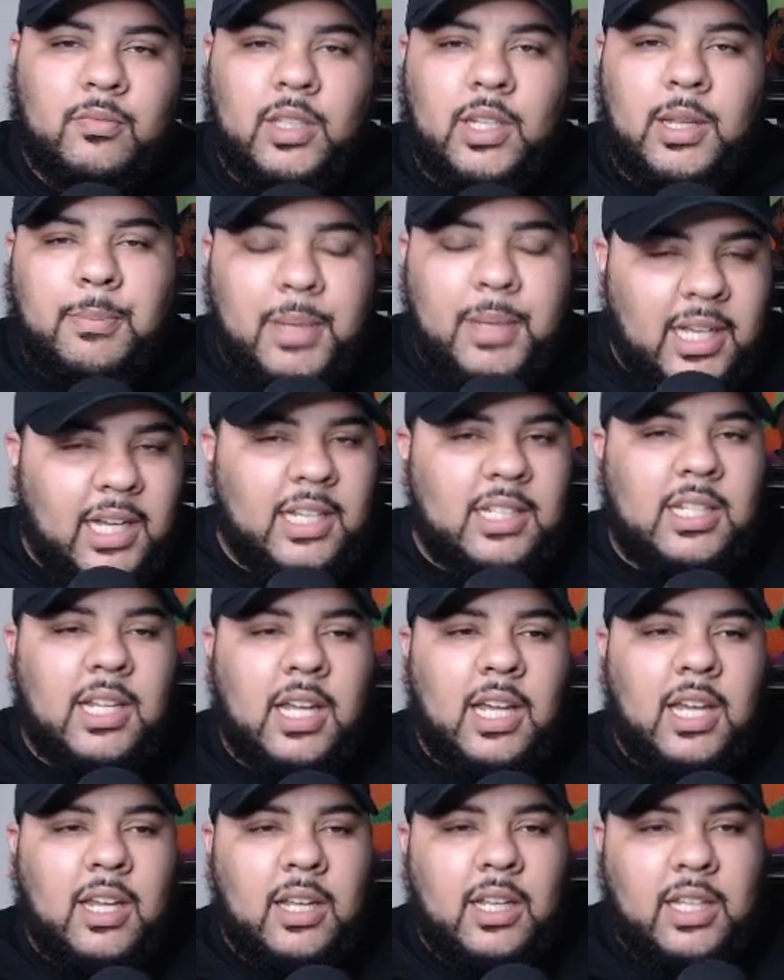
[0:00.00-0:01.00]
because
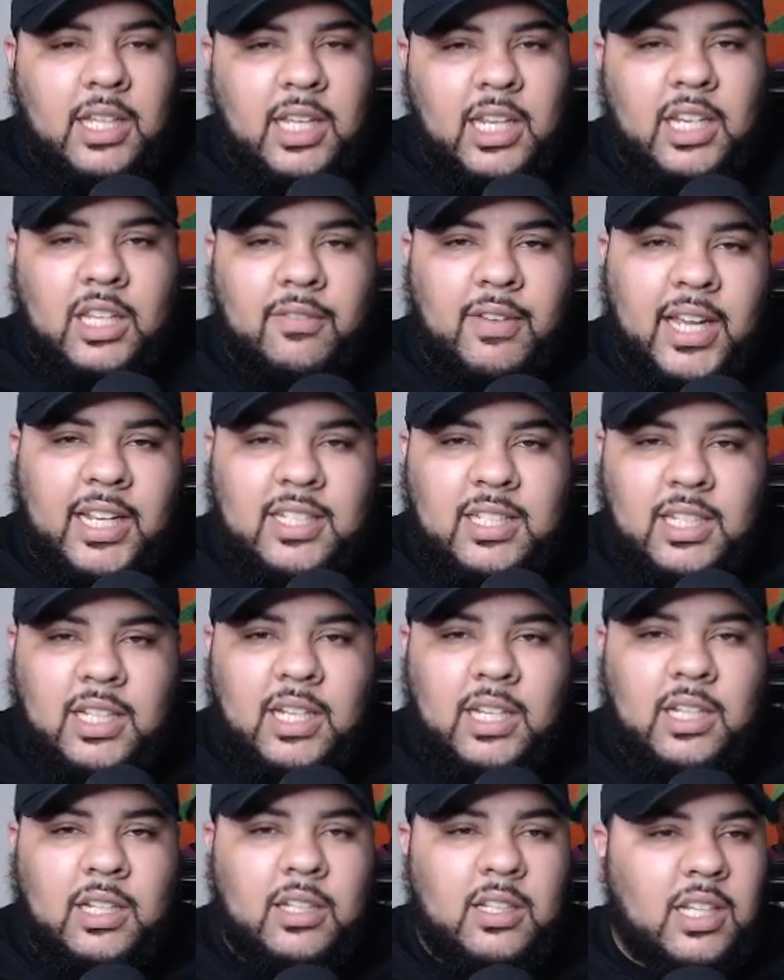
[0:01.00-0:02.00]
getting the
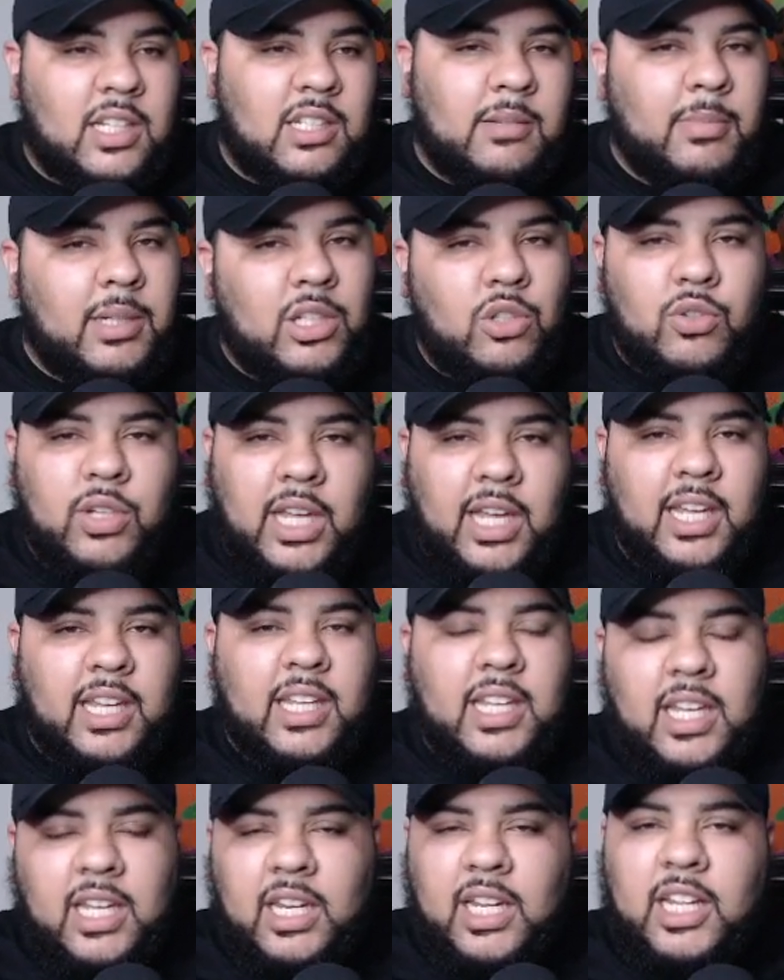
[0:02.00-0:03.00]
vaccine doesn't mean you can't
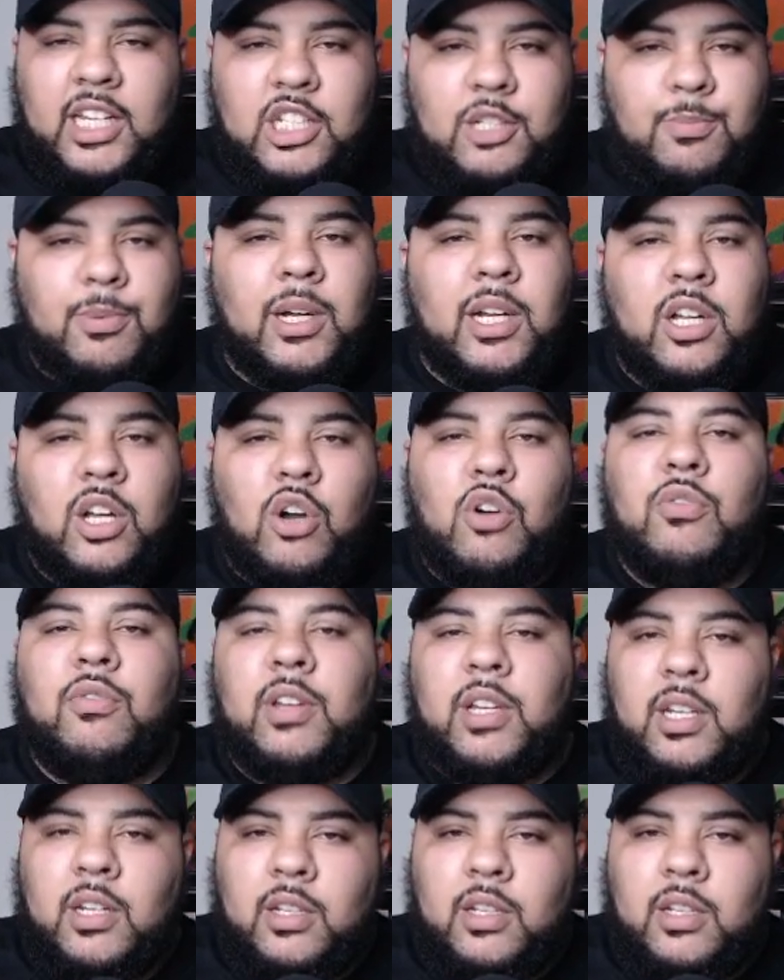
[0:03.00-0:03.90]
get and spread COVID.